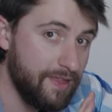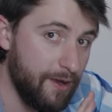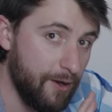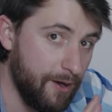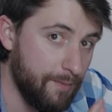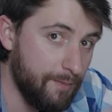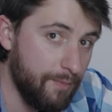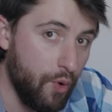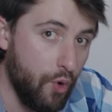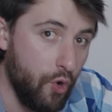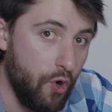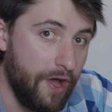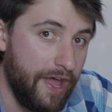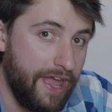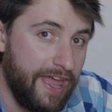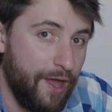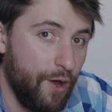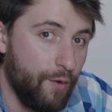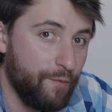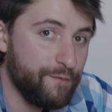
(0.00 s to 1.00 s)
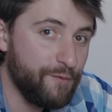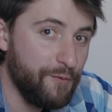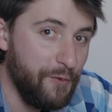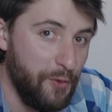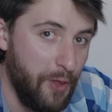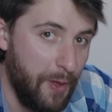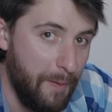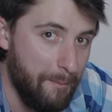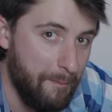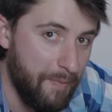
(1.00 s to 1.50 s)
there are more
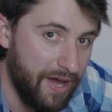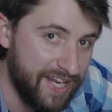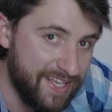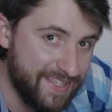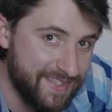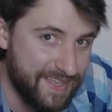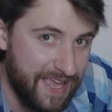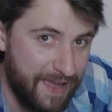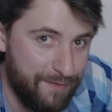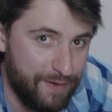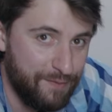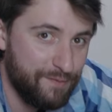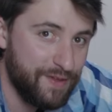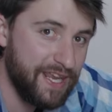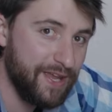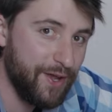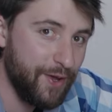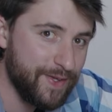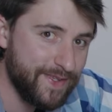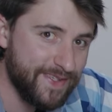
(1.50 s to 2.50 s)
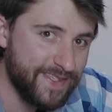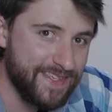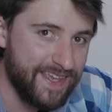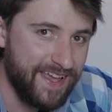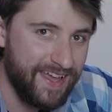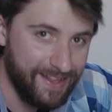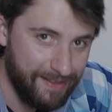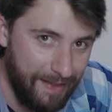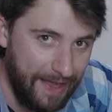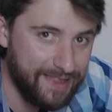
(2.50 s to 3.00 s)
helpful money-saving
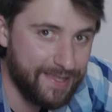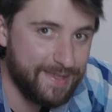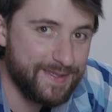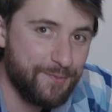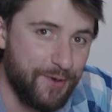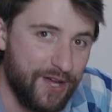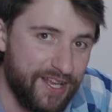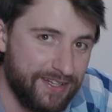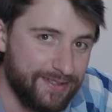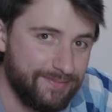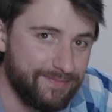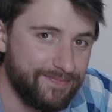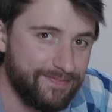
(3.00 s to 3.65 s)
videos like this one.